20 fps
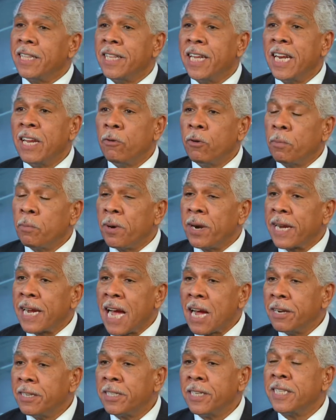that he would bring
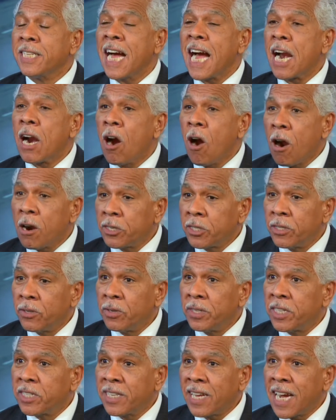out his entire arsenal and
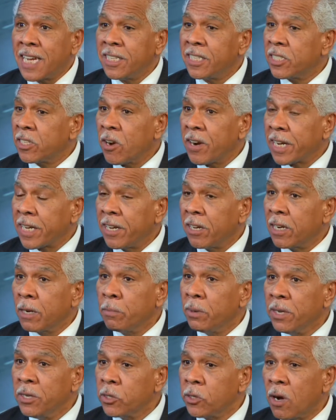decide to start killing a
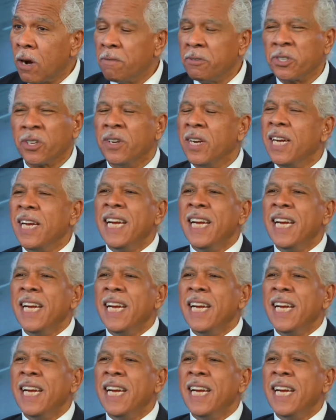police officer.